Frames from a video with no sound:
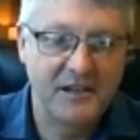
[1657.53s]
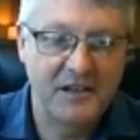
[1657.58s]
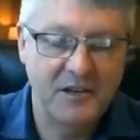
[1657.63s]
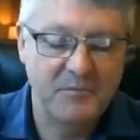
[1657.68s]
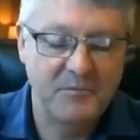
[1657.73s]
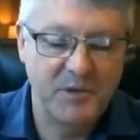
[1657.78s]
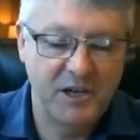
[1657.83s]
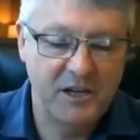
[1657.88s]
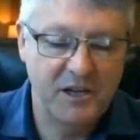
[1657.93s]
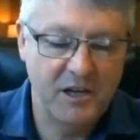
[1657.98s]

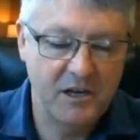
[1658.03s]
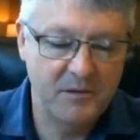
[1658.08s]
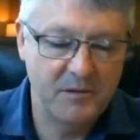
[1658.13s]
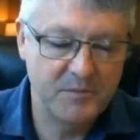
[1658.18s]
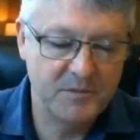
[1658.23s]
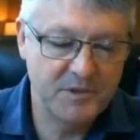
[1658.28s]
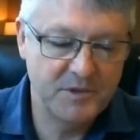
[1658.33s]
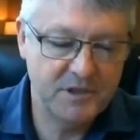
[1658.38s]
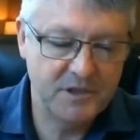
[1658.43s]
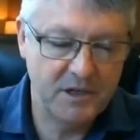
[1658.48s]

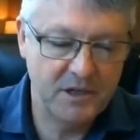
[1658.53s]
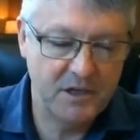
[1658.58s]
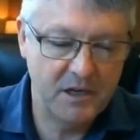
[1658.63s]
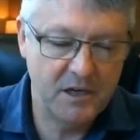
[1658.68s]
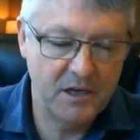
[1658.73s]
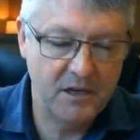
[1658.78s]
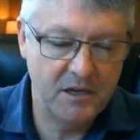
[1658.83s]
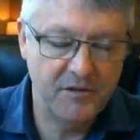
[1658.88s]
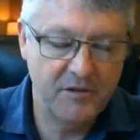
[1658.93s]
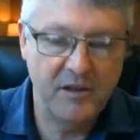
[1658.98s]
becomes
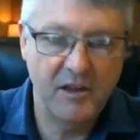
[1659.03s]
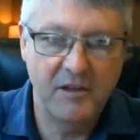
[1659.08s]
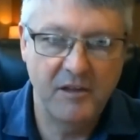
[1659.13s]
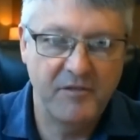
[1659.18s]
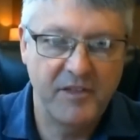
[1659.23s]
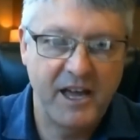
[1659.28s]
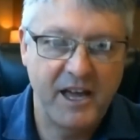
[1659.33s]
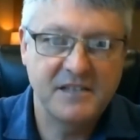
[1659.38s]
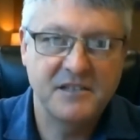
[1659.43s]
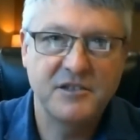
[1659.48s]

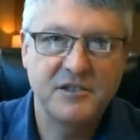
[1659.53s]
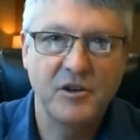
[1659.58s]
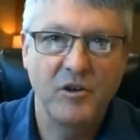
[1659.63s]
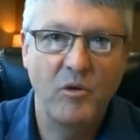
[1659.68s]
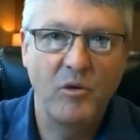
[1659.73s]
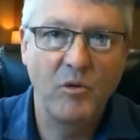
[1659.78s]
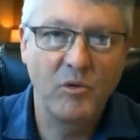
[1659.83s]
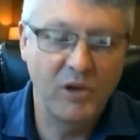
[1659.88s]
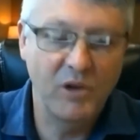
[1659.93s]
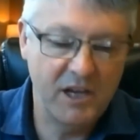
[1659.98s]
if that's your
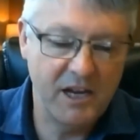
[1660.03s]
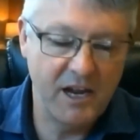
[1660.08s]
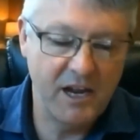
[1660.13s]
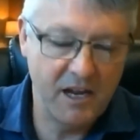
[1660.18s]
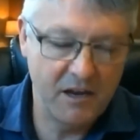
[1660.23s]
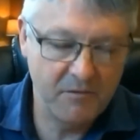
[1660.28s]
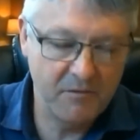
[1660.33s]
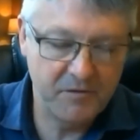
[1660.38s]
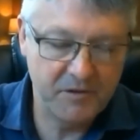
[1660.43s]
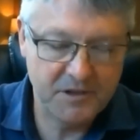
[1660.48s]
only
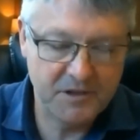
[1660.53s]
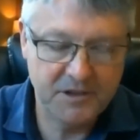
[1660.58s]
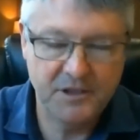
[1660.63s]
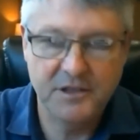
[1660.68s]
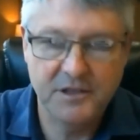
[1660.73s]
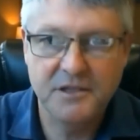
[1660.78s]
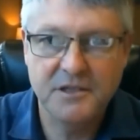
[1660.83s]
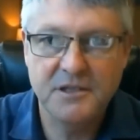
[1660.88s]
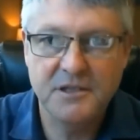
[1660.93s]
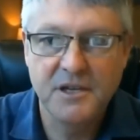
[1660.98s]

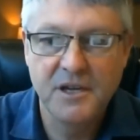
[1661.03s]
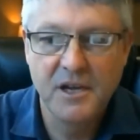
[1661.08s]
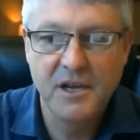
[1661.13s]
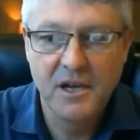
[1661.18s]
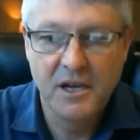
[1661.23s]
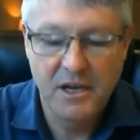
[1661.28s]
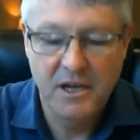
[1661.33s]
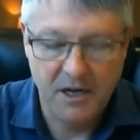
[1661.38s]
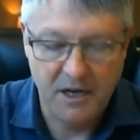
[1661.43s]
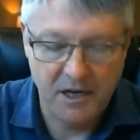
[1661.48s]
emphasis,
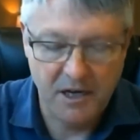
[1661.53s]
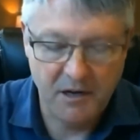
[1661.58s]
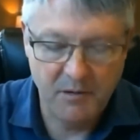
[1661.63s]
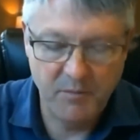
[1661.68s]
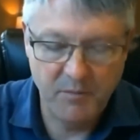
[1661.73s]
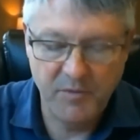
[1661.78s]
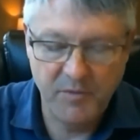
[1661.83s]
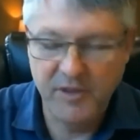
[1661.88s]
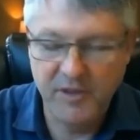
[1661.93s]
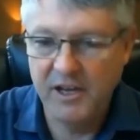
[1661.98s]

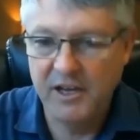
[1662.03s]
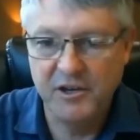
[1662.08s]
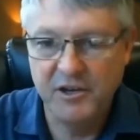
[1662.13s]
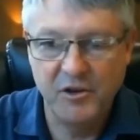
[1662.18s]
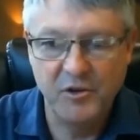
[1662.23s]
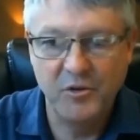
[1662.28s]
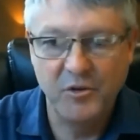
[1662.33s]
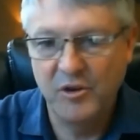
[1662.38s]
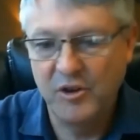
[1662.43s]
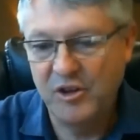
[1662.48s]
then
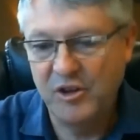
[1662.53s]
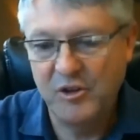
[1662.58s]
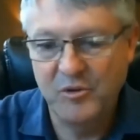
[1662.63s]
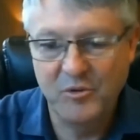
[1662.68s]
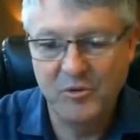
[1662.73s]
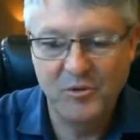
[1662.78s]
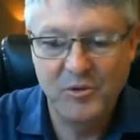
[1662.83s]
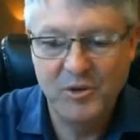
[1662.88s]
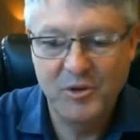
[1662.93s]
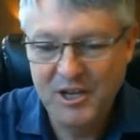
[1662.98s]

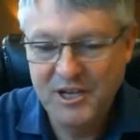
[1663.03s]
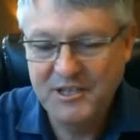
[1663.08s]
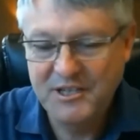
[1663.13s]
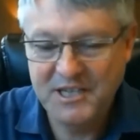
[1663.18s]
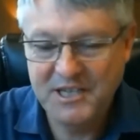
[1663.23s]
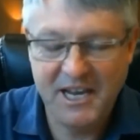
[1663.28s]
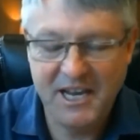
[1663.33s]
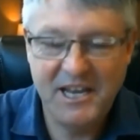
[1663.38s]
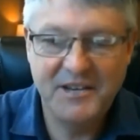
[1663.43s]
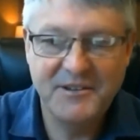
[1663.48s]
you
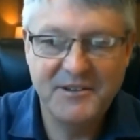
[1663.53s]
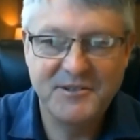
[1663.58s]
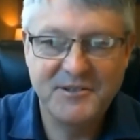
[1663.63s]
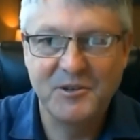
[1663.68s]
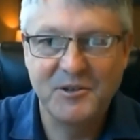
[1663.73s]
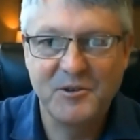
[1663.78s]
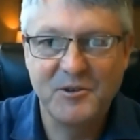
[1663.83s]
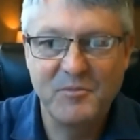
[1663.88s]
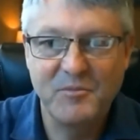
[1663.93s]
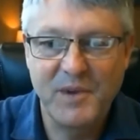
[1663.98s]
tend
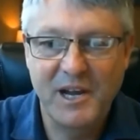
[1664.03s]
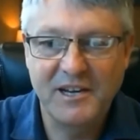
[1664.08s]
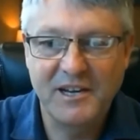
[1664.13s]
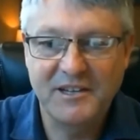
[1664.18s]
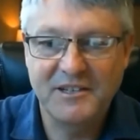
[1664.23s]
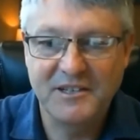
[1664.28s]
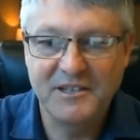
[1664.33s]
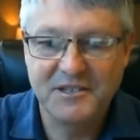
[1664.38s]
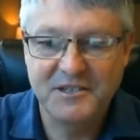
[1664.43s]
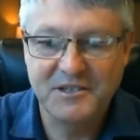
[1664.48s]
to
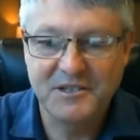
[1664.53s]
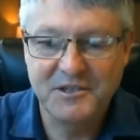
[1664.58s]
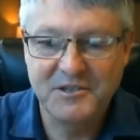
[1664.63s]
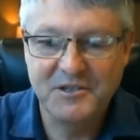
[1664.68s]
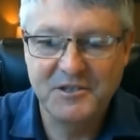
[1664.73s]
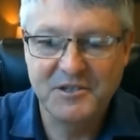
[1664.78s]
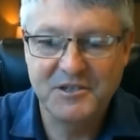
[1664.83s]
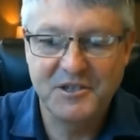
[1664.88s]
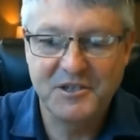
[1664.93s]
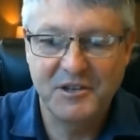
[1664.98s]
make
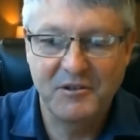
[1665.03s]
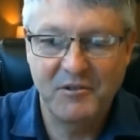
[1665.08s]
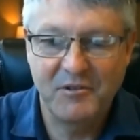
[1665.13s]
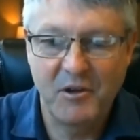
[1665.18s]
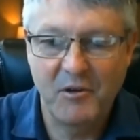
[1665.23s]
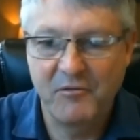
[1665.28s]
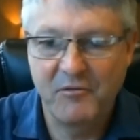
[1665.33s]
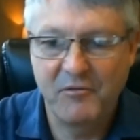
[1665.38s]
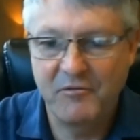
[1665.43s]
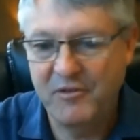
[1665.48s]
decisions that
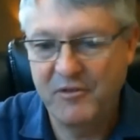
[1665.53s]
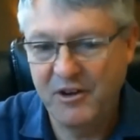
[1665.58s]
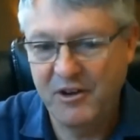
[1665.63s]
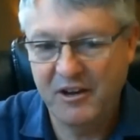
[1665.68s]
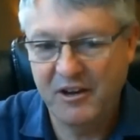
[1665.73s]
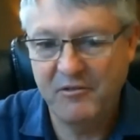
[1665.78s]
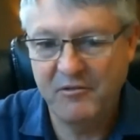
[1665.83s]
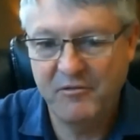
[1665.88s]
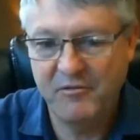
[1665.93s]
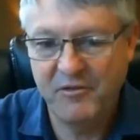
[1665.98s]

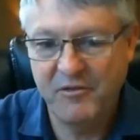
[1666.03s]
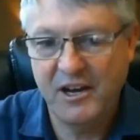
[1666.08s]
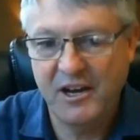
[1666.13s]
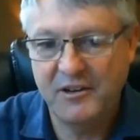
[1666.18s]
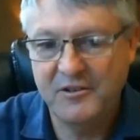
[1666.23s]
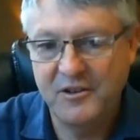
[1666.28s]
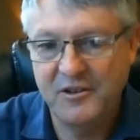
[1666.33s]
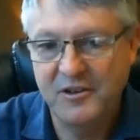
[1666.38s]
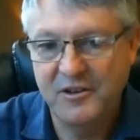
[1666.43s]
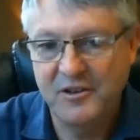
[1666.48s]

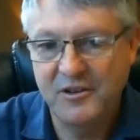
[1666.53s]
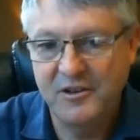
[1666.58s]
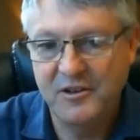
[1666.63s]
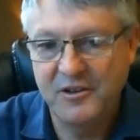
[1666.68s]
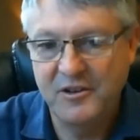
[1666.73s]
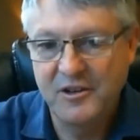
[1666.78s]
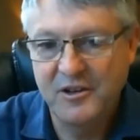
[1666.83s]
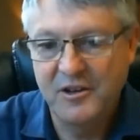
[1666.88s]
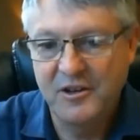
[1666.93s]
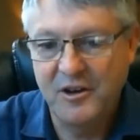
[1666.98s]
affect
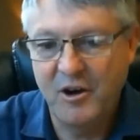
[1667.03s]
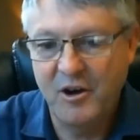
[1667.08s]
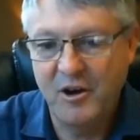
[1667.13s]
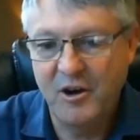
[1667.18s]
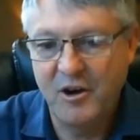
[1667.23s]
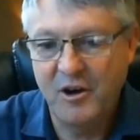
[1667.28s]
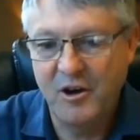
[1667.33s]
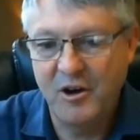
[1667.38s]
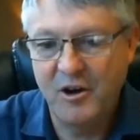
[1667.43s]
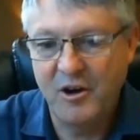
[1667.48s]

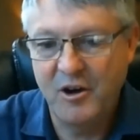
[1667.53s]
all